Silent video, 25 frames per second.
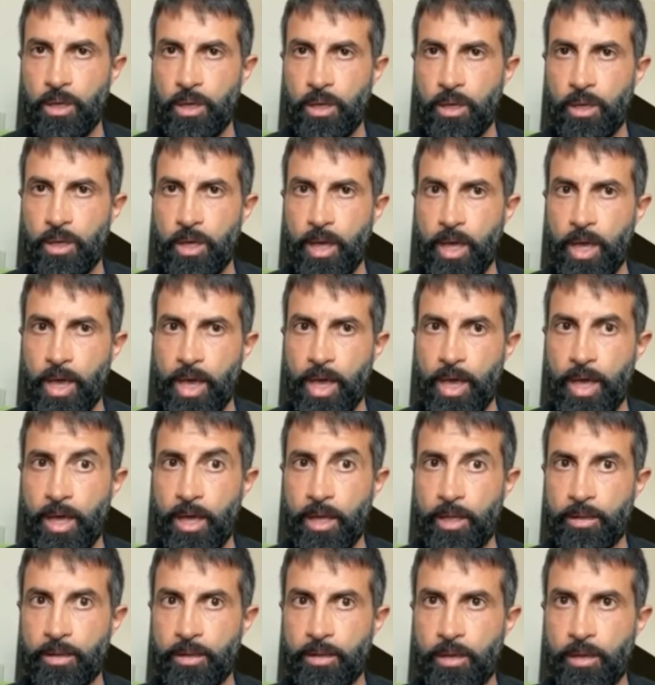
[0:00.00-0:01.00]

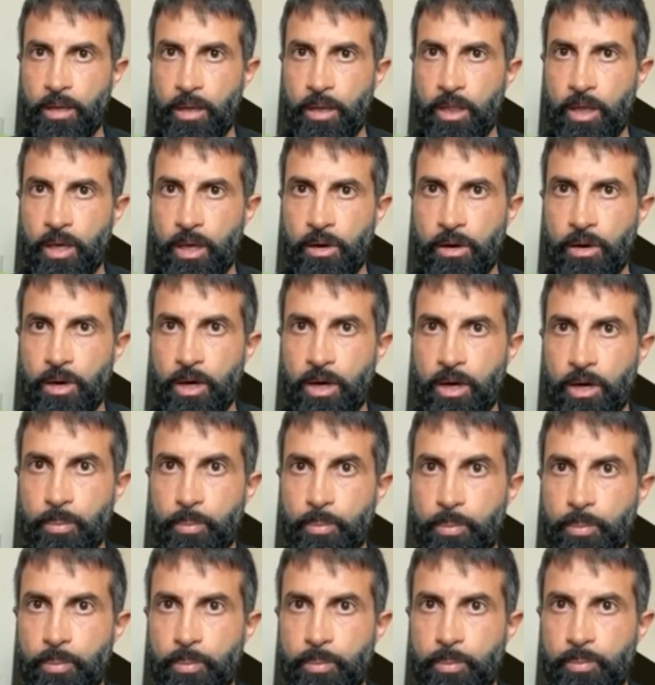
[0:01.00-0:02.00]
And there are
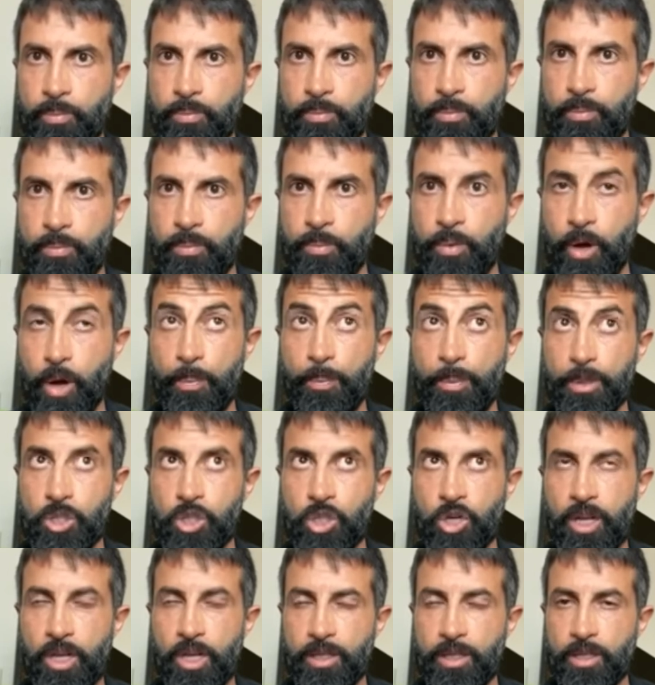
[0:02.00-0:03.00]

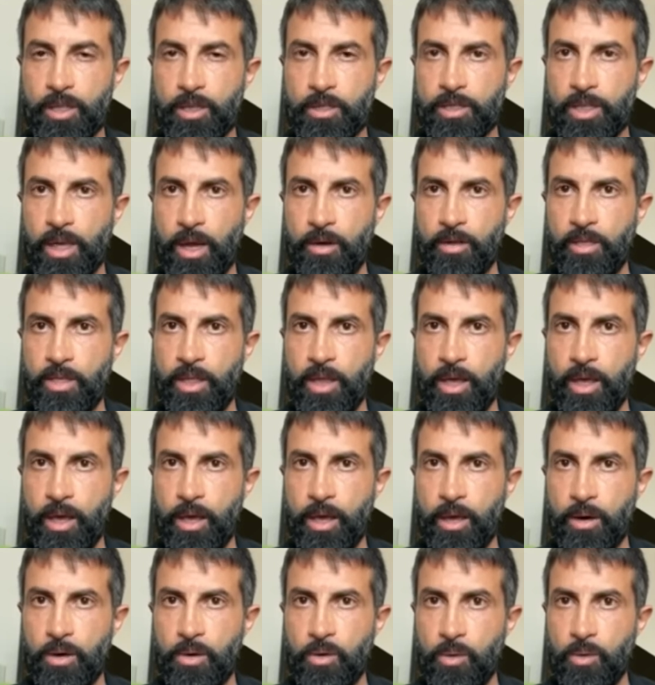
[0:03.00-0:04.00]
perpetrators out there
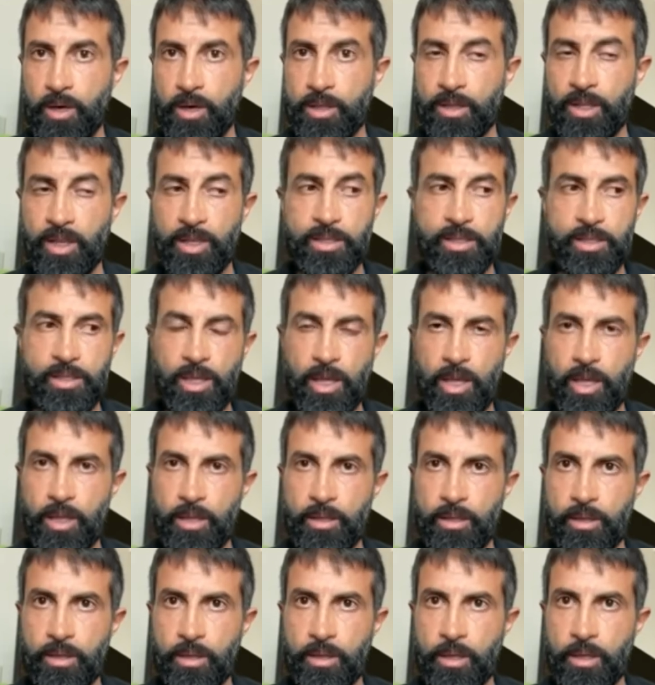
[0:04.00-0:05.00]
who want us dead.
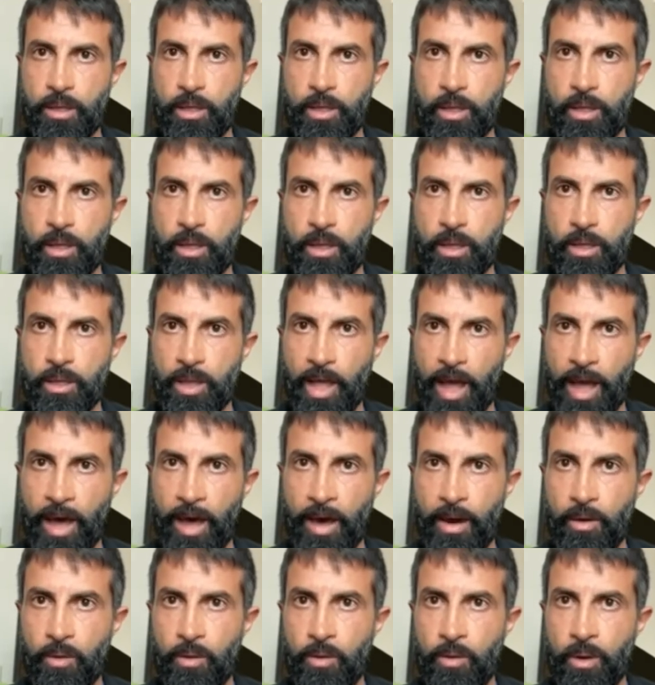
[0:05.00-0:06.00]

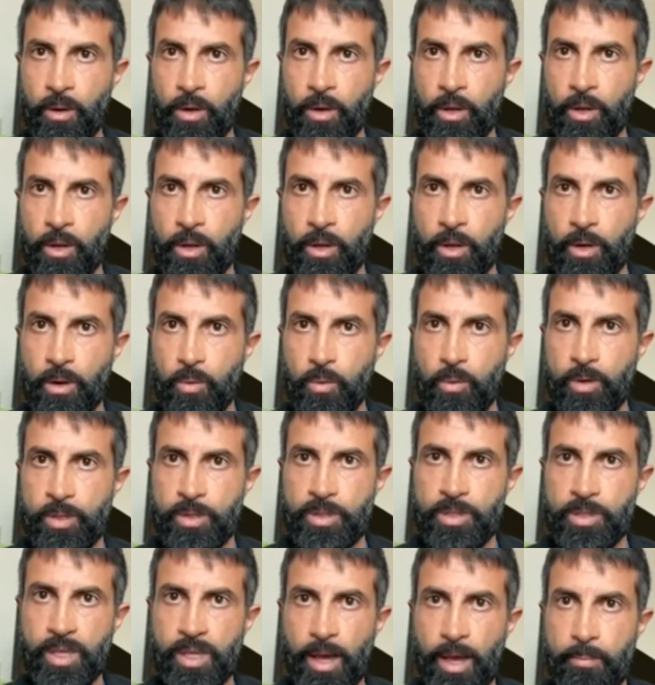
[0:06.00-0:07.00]
Now, when
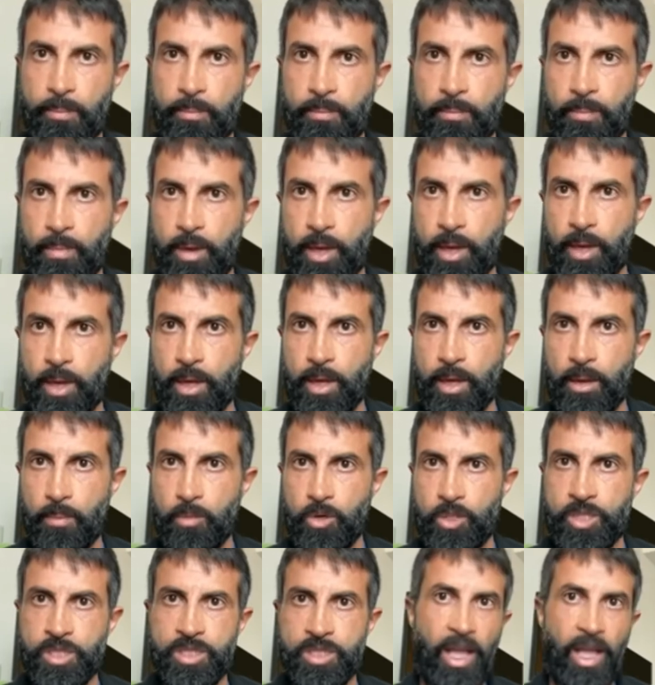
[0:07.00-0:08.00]
some
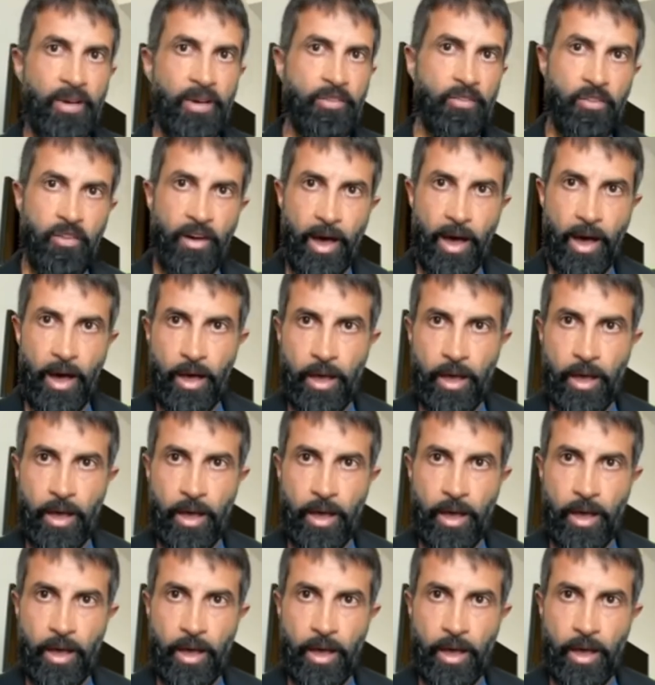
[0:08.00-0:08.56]
Mustafa,